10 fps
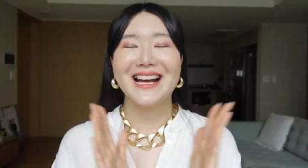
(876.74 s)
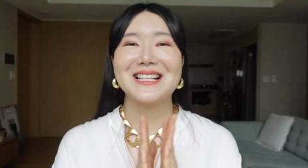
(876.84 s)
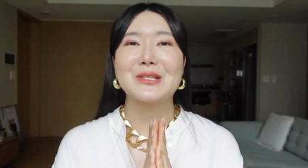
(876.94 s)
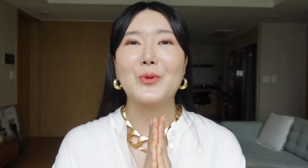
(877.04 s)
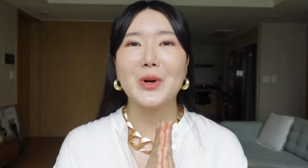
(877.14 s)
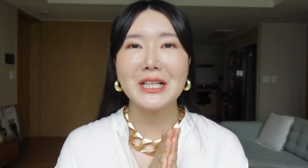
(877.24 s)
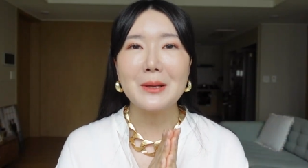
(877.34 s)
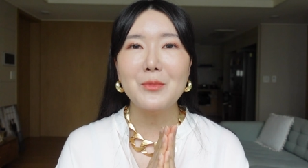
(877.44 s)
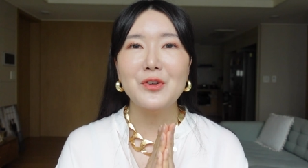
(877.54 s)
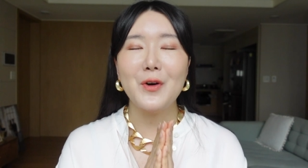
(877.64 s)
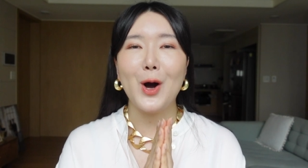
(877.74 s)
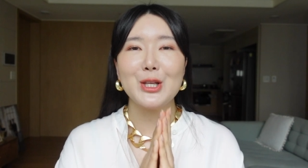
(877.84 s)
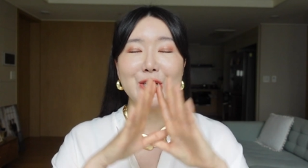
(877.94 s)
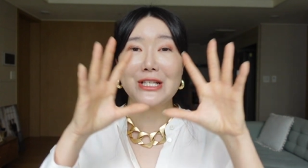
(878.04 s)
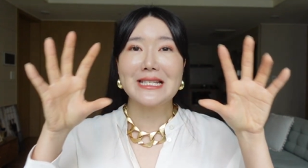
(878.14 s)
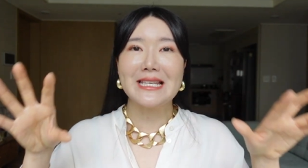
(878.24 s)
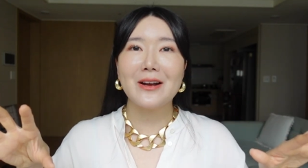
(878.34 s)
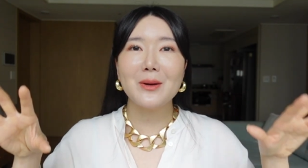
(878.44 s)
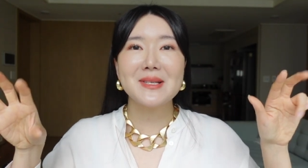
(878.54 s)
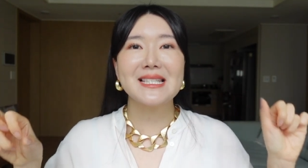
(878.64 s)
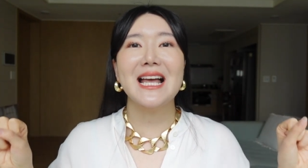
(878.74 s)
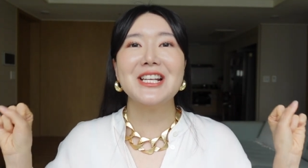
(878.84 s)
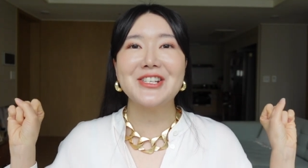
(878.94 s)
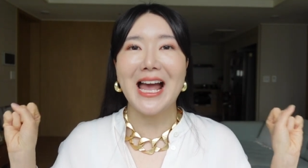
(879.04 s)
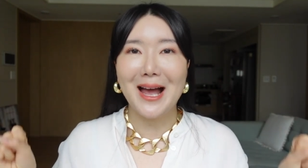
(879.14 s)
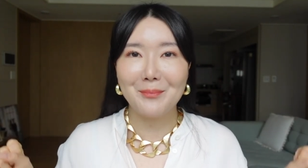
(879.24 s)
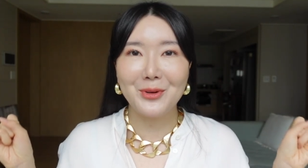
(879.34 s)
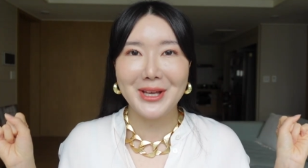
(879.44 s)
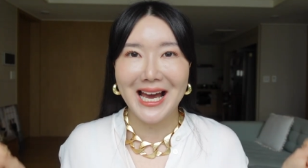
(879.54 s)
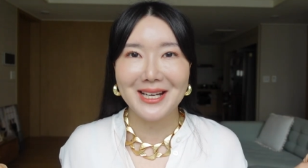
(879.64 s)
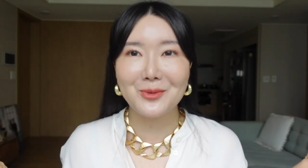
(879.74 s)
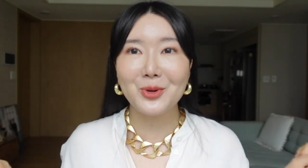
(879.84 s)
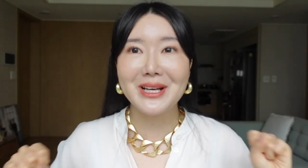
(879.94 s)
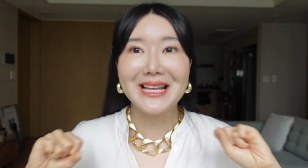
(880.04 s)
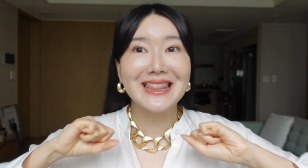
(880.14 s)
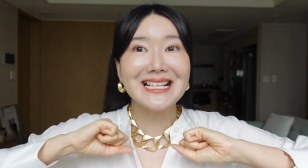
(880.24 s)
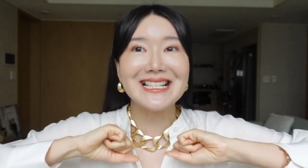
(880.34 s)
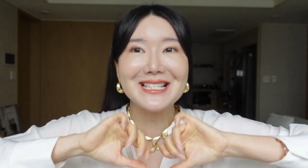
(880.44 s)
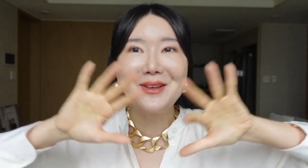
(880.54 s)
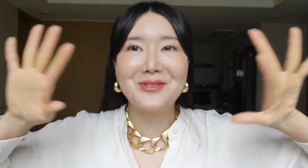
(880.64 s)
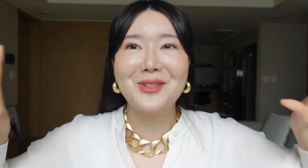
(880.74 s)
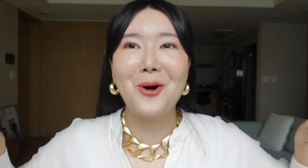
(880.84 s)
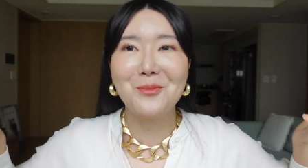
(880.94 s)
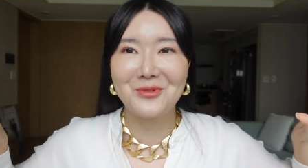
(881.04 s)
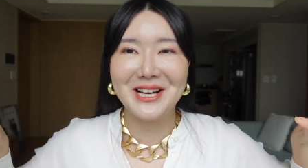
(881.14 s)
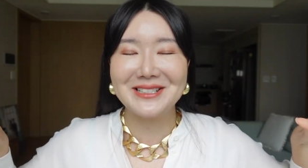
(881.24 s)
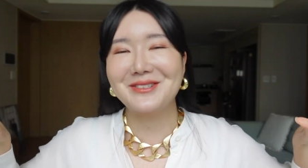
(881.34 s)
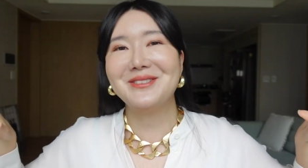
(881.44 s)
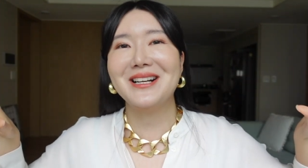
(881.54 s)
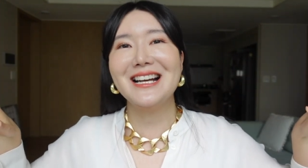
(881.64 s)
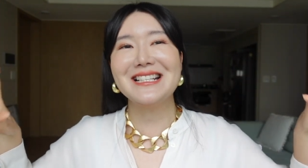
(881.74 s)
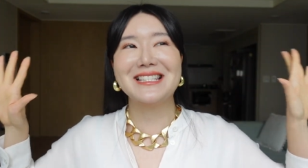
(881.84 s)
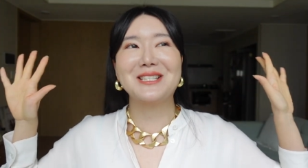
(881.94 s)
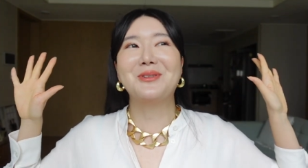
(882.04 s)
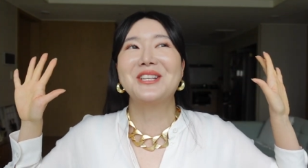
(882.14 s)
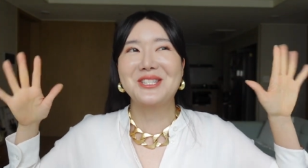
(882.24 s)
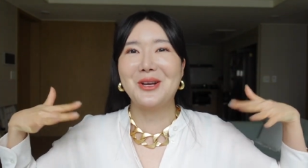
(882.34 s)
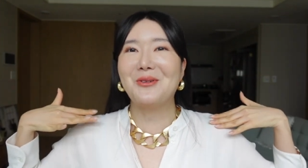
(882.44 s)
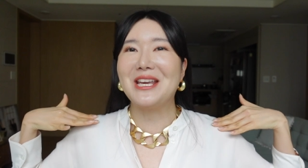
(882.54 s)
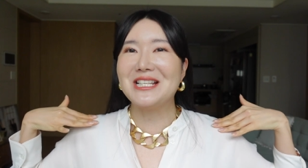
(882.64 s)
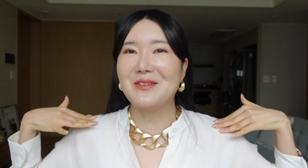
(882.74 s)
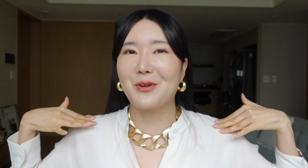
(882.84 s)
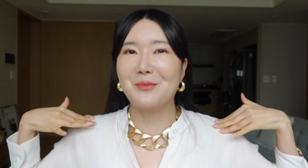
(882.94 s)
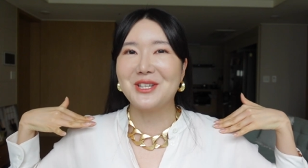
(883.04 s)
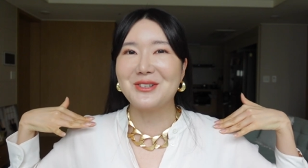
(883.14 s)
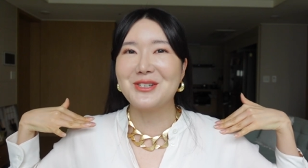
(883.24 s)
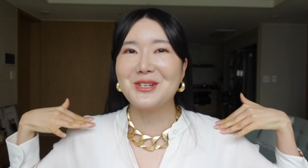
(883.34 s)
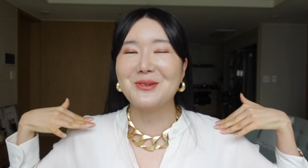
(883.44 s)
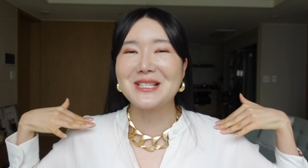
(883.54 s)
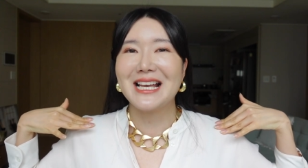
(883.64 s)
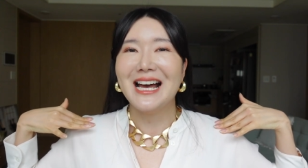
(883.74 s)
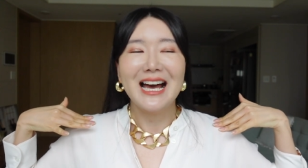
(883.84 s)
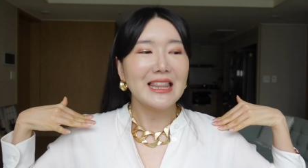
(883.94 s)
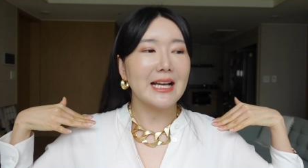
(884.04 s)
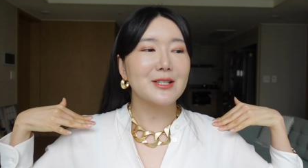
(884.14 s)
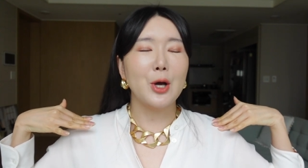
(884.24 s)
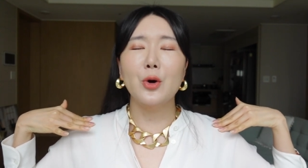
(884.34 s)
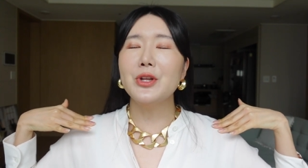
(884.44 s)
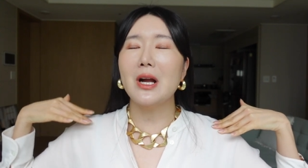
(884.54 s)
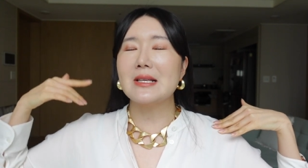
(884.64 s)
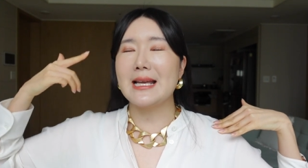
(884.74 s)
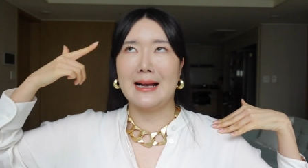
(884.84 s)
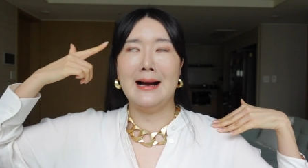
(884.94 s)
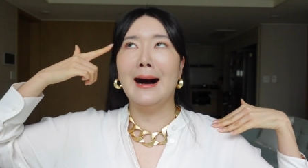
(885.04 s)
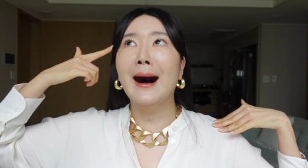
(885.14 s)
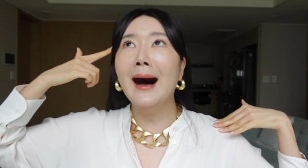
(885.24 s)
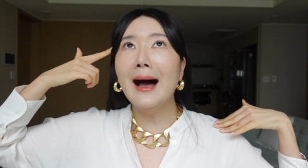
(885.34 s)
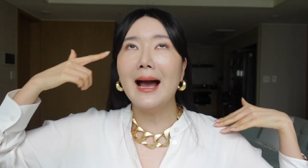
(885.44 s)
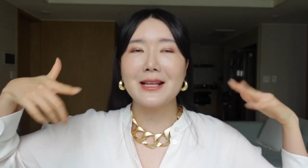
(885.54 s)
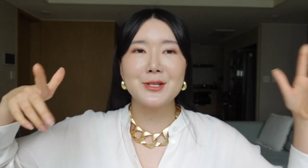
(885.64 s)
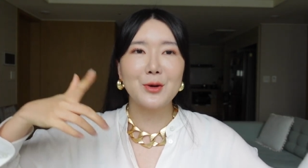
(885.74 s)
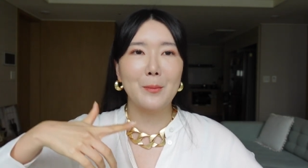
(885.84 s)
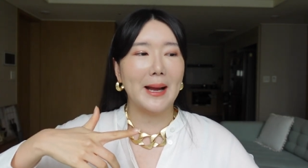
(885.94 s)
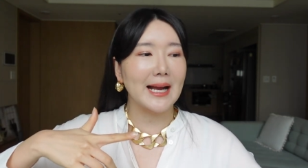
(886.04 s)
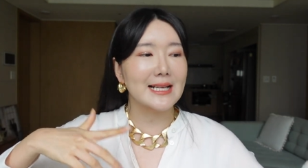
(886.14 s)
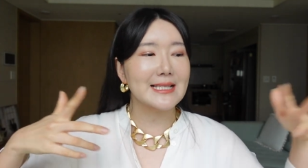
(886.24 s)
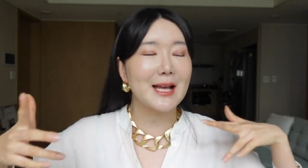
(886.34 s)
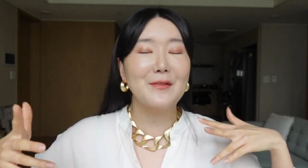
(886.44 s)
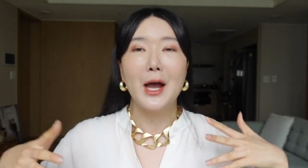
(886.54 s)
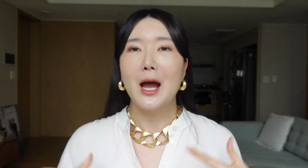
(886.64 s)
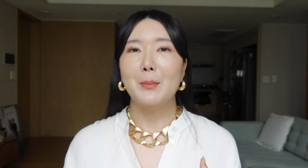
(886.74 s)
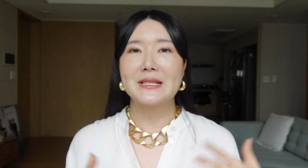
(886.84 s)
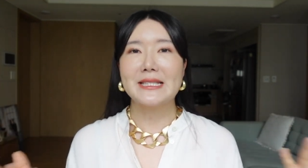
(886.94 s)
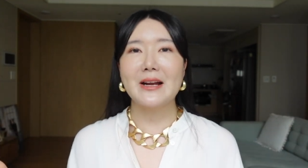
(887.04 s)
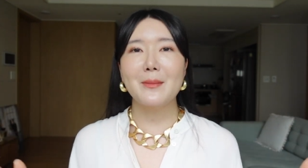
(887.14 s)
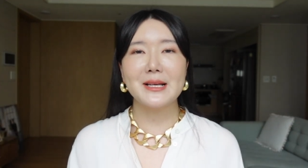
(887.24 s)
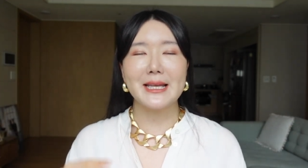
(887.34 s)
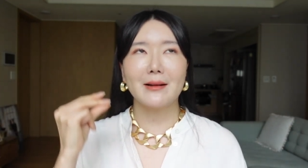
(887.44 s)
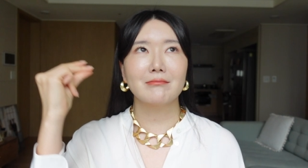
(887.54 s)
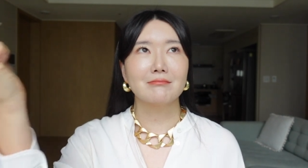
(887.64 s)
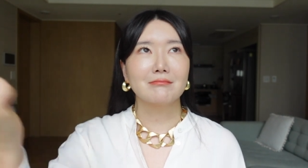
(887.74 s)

guys, so we're gonna move on to the serum slash ampoule category. This is a no-brainer, you guys. This was so easy for me to choose. Like toner, I was like, huh? I had to go back and stuff. But serum, I was like,